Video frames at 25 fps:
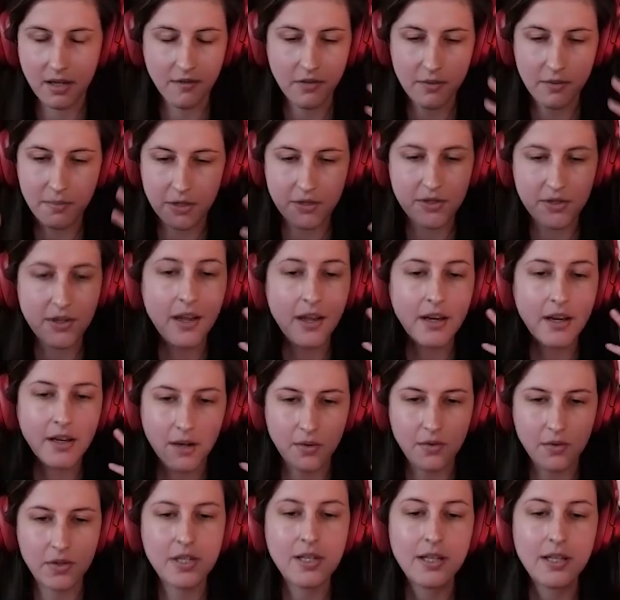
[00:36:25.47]
of the person that
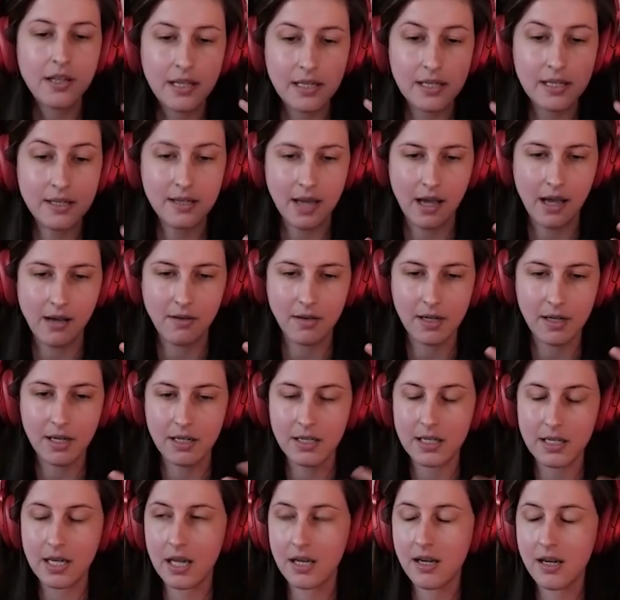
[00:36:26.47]
goes to list style
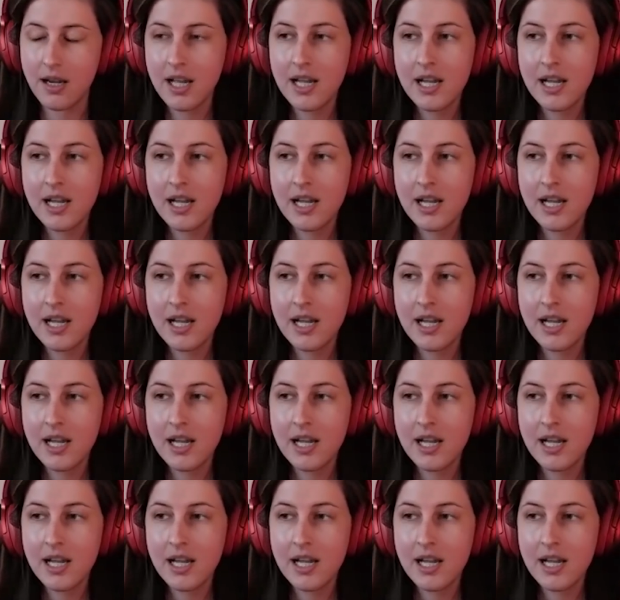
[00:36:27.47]
content.